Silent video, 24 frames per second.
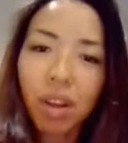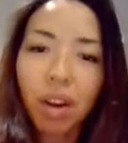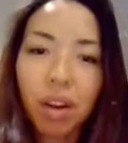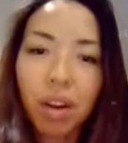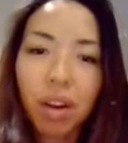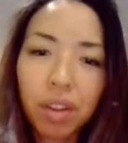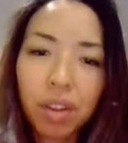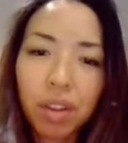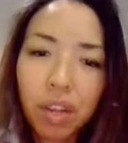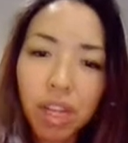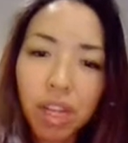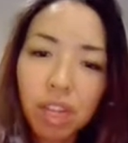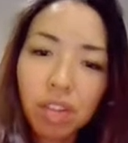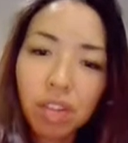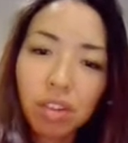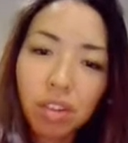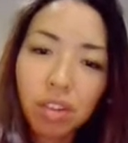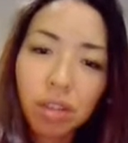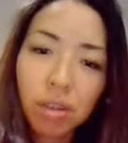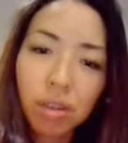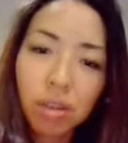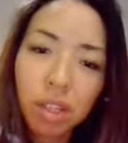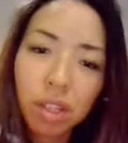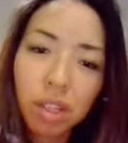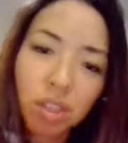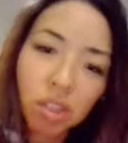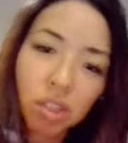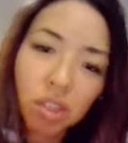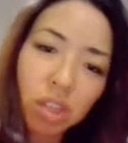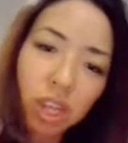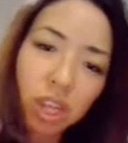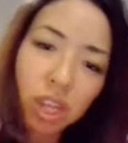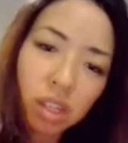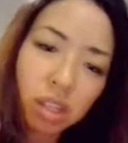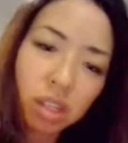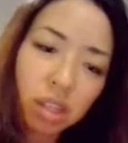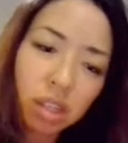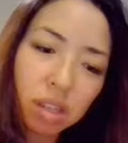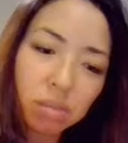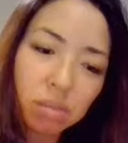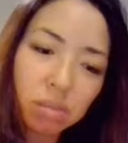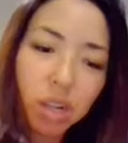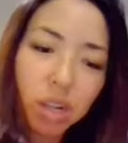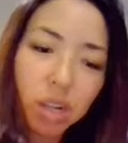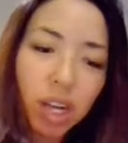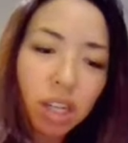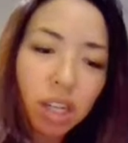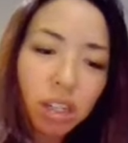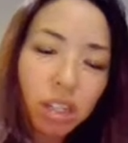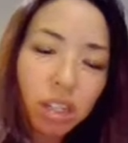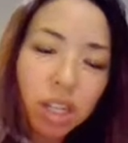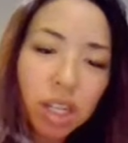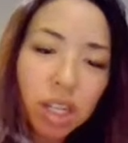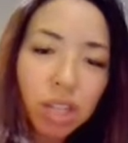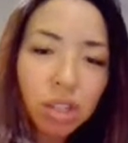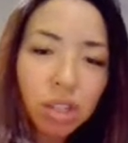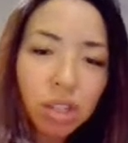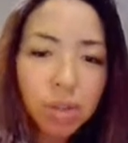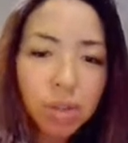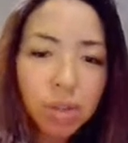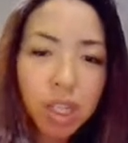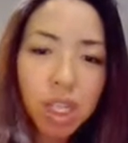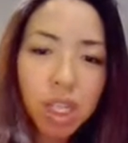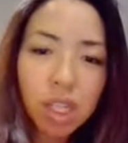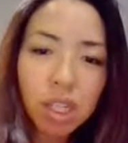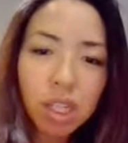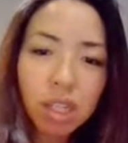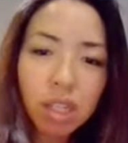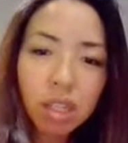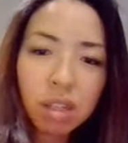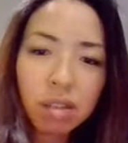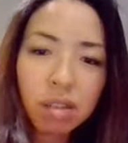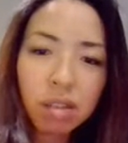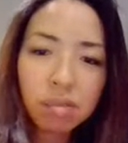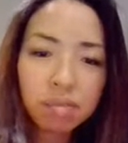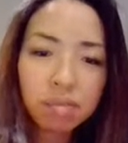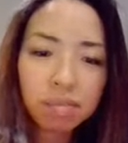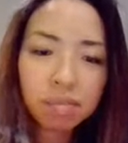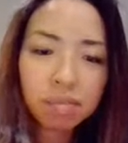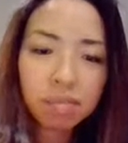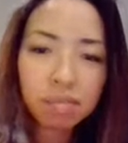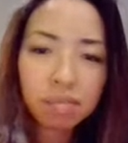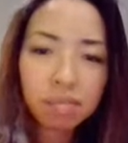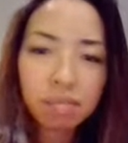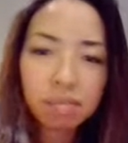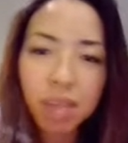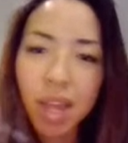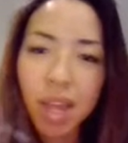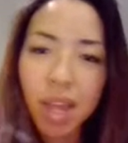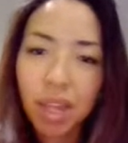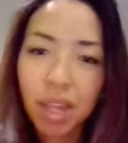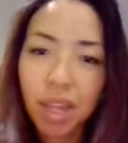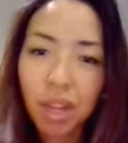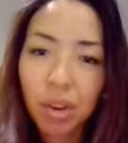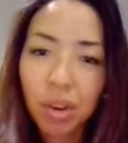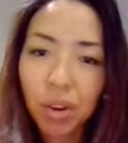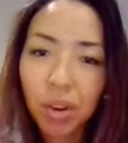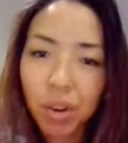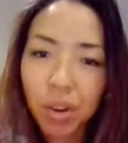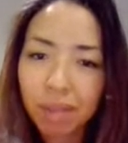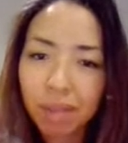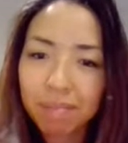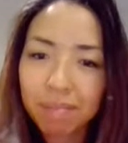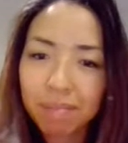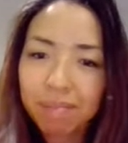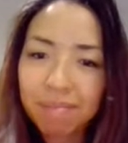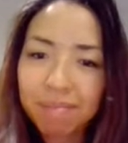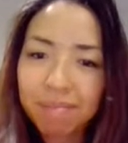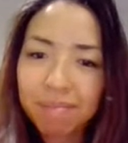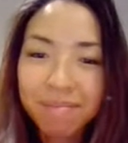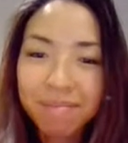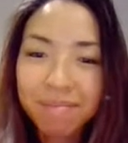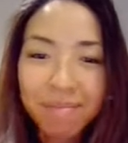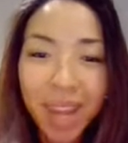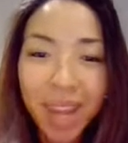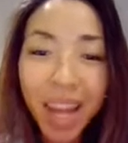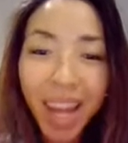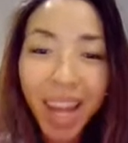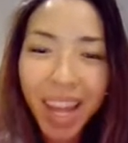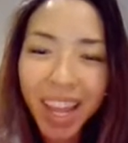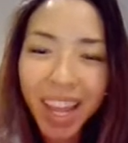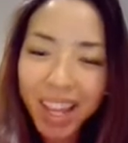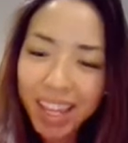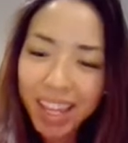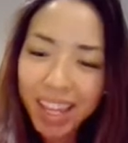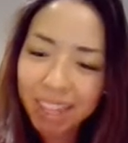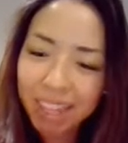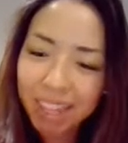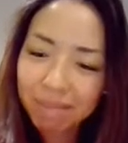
All you need to do is change the subtraction into addition, and then you're good. Bye!